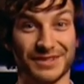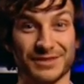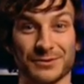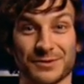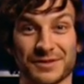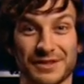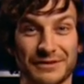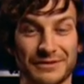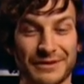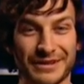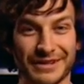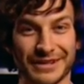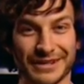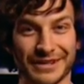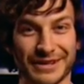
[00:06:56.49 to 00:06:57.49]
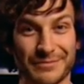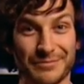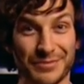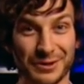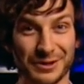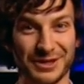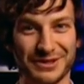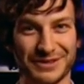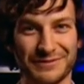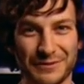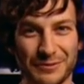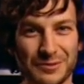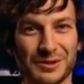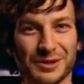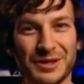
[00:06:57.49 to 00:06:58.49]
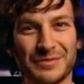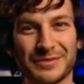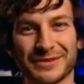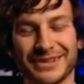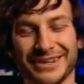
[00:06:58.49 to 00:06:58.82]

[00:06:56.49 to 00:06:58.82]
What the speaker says: is also a brilliant film clip.